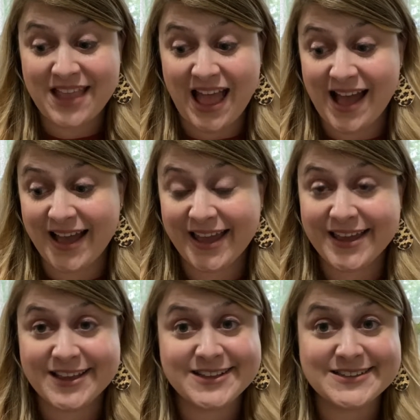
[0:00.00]

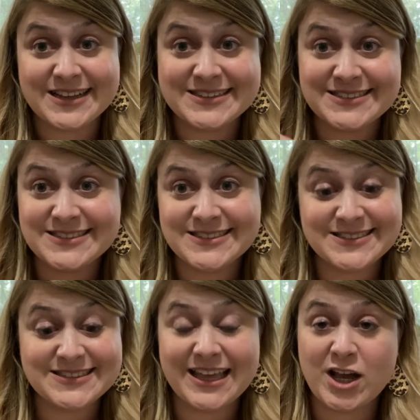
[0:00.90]
I
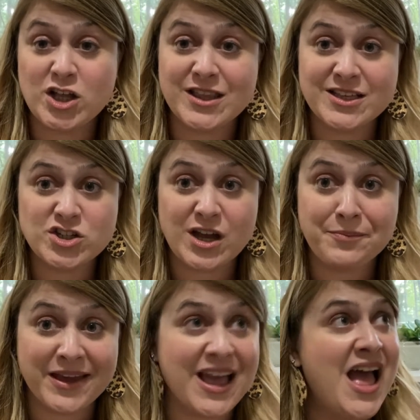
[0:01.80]
like online
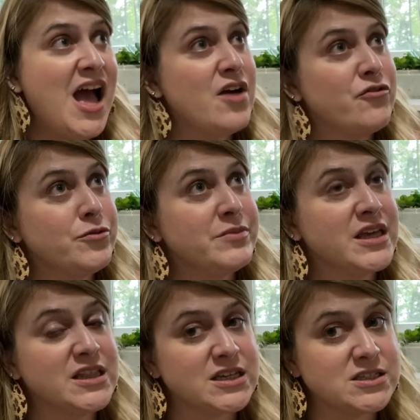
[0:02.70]
shopping. For
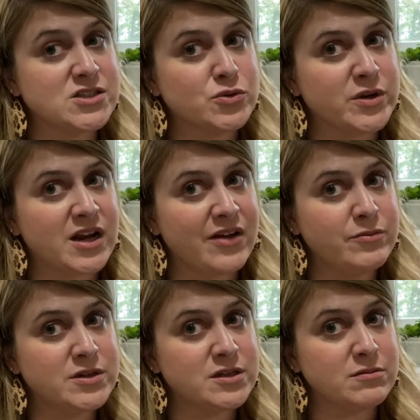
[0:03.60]
me, like it's so weird. I haven't
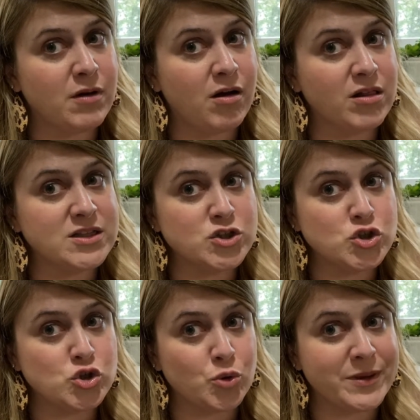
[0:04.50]
been to the mall in
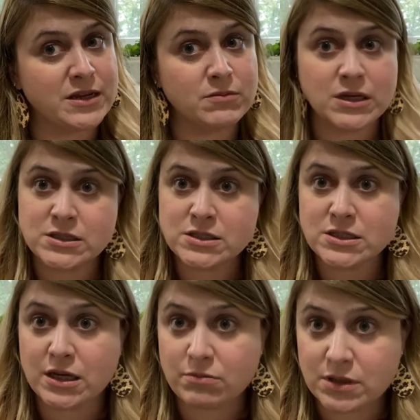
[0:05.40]
so many months,
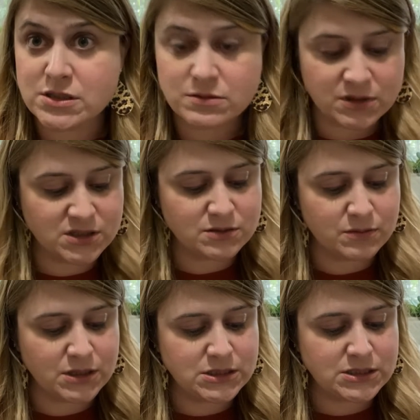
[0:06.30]
like months and months and
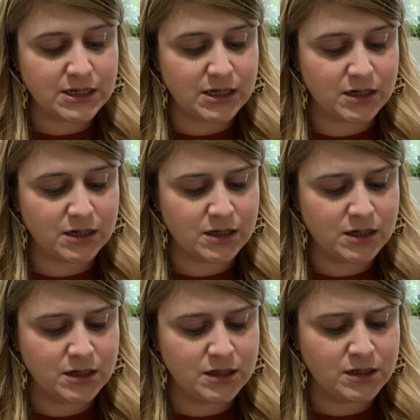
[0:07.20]
months, and
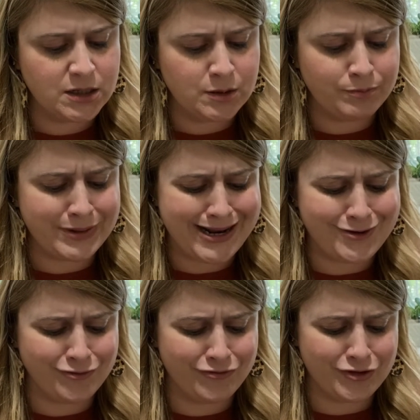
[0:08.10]
but I
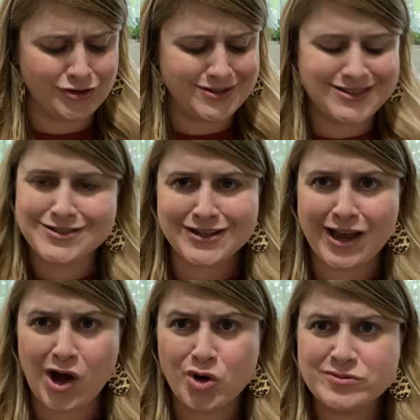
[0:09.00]
don't feel the need to
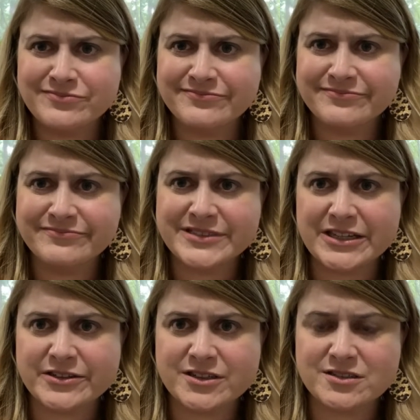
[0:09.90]
go
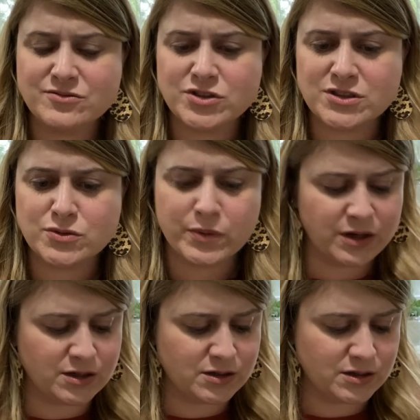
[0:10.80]
either, which is
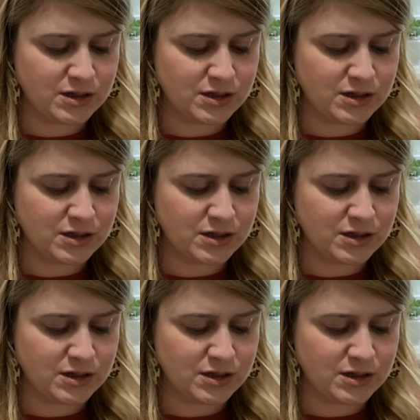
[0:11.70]
weird.